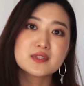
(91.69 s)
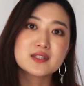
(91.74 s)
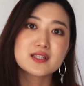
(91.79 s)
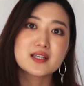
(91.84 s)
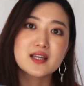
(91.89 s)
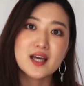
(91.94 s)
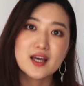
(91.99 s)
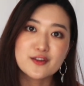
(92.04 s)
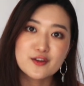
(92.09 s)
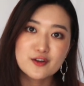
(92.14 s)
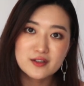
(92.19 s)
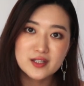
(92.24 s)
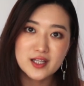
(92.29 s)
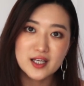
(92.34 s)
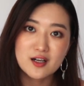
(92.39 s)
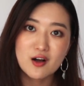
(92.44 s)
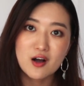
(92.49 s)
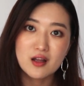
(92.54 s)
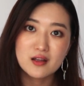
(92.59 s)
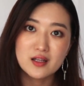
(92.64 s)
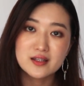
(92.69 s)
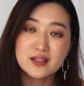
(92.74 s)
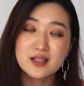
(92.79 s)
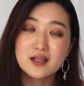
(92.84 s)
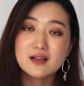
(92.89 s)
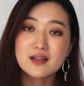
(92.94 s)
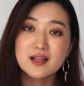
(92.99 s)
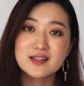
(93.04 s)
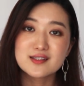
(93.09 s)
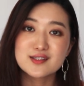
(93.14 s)
Together, they call it the
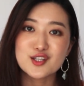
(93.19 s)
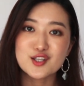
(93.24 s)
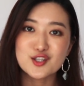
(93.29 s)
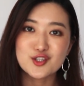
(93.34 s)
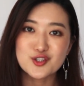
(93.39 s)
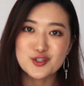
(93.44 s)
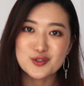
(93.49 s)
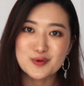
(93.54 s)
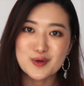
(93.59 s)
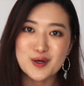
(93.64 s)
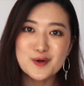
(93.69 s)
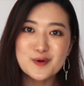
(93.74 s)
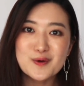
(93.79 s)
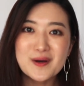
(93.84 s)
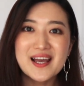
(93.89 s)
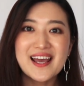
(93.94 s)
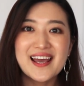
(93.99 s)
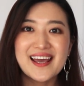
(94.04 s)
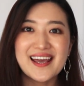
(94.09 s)
Cleansing Duo.